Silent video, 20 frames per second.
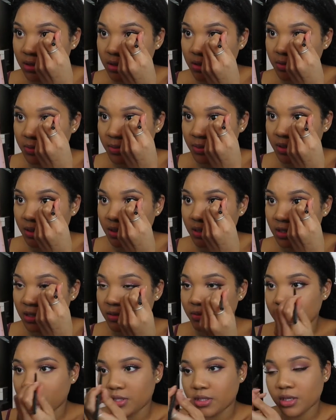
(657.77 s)
Just put
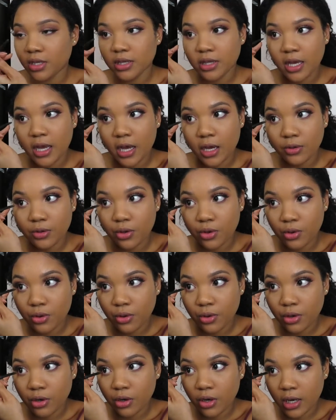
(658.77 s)
some just on the outer
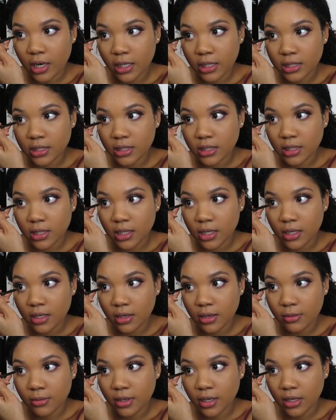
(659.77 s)
corner actually.
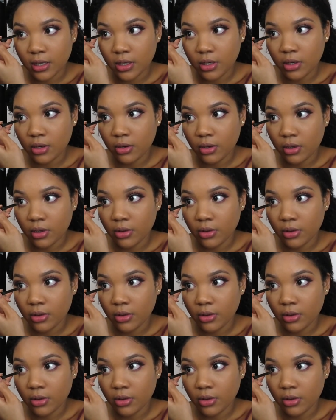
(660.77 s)
I'm not gonna go